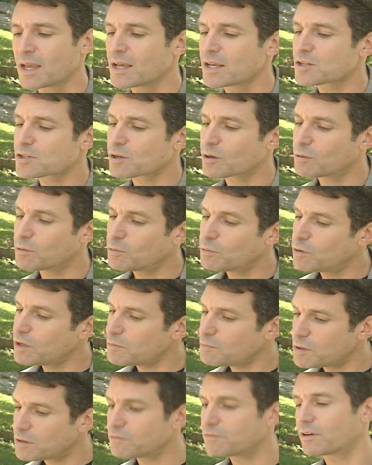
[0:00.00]
So we've
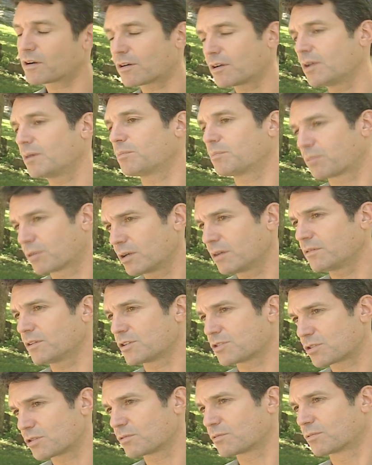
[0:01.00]
been very
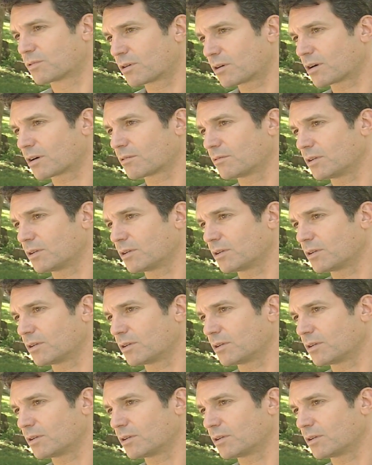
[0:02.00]
privileged to work